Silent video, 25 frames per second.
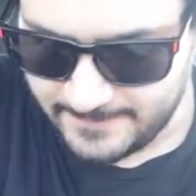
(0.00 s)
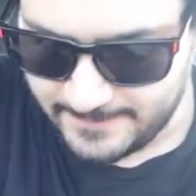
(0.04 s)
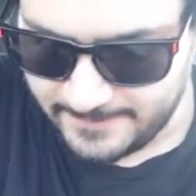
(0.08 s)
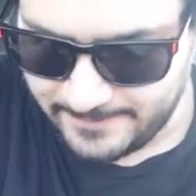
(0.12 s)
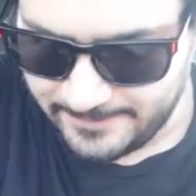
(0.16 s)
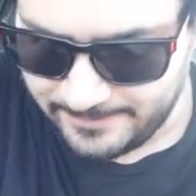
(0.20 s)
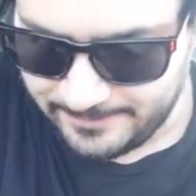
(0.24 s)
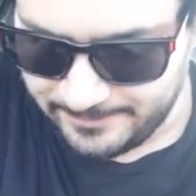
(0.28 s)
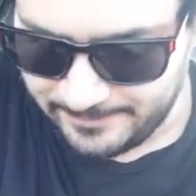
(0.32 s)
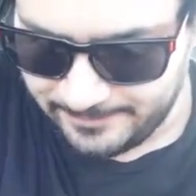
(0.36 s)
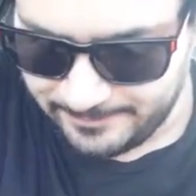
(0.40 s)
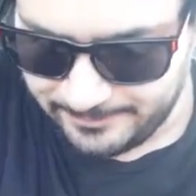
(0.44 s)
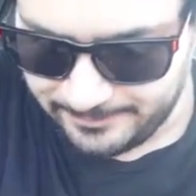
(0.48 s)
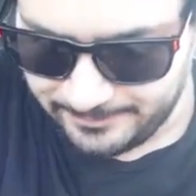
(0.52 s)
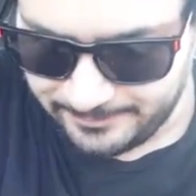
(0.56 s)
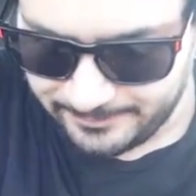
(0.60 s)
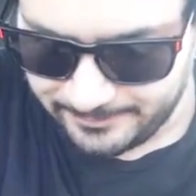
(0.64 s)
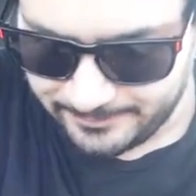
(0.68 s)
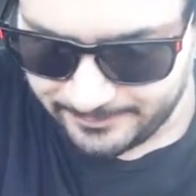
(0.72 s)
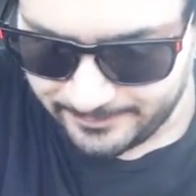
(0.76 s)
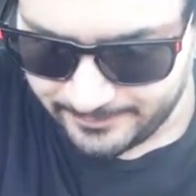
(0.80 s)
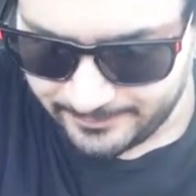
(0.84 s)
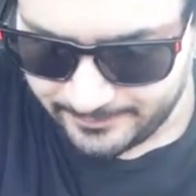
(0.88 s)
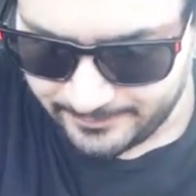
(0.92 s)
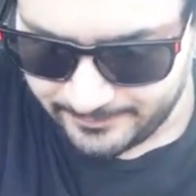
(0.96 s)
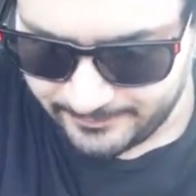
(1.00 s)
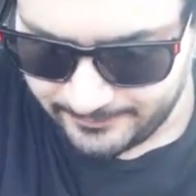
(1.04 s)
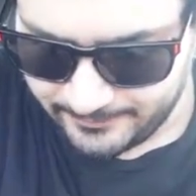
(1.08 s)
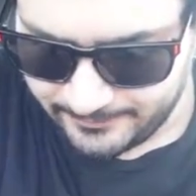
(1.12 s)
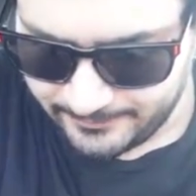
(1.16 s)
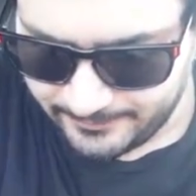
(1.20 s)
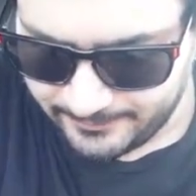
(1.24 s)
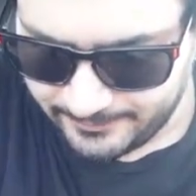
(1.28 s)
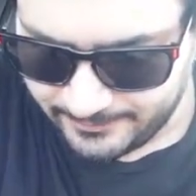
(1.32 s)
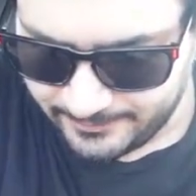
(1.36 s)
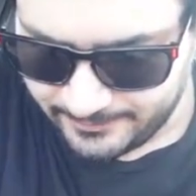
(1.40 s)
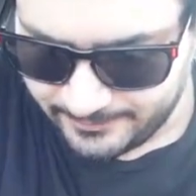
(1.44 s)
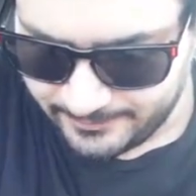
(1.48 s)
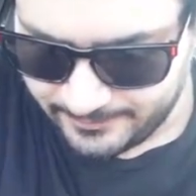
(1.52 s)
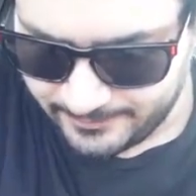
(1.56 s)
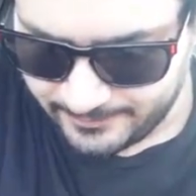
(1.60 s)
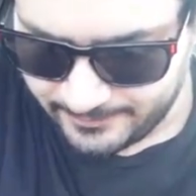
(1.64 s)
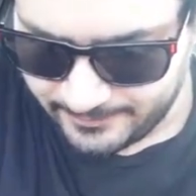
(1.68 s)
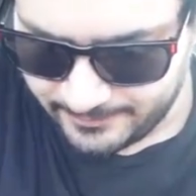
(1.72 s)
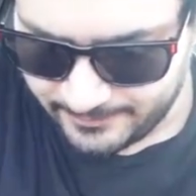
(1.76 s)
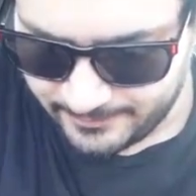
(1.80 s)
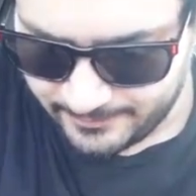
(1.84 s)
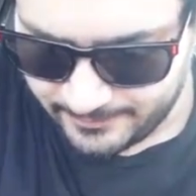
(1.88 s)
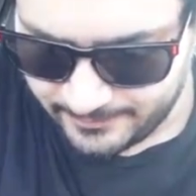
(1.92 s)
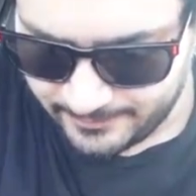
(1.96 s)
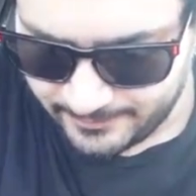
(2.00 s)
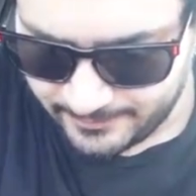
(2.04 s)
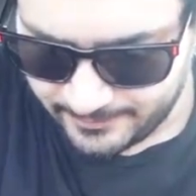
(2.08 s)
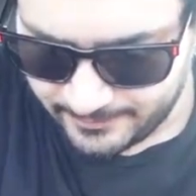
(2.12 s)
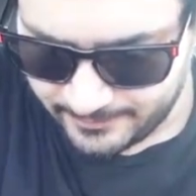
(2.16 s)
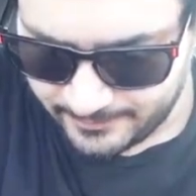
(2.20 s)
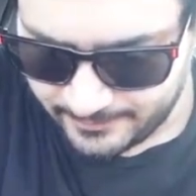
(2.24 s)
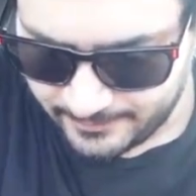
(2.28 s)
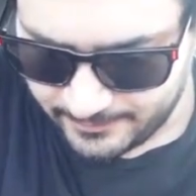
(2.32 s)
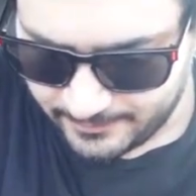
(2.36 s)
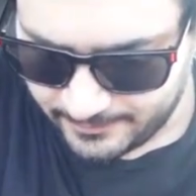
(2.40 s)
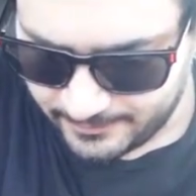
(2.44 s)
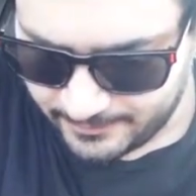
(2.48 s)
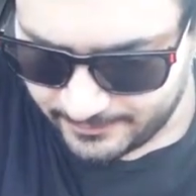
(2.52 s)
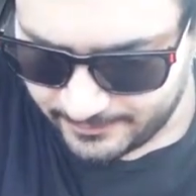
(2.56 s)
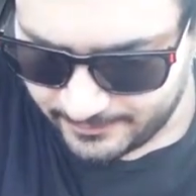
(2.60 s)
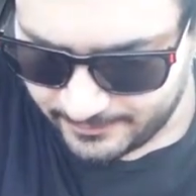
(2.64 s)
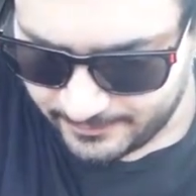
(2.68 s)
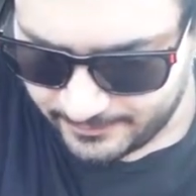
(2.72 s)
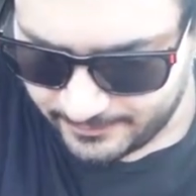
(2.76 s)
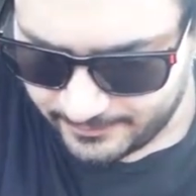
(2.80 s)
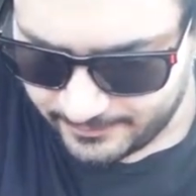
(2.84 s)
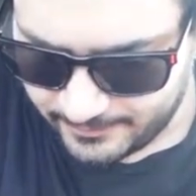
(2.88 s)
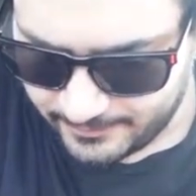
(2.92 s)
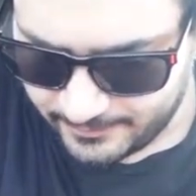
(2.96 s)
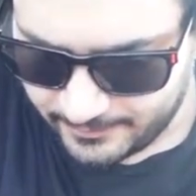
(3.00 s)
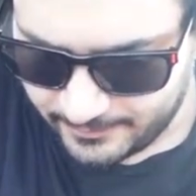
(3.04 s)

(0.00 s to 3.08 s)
(silence)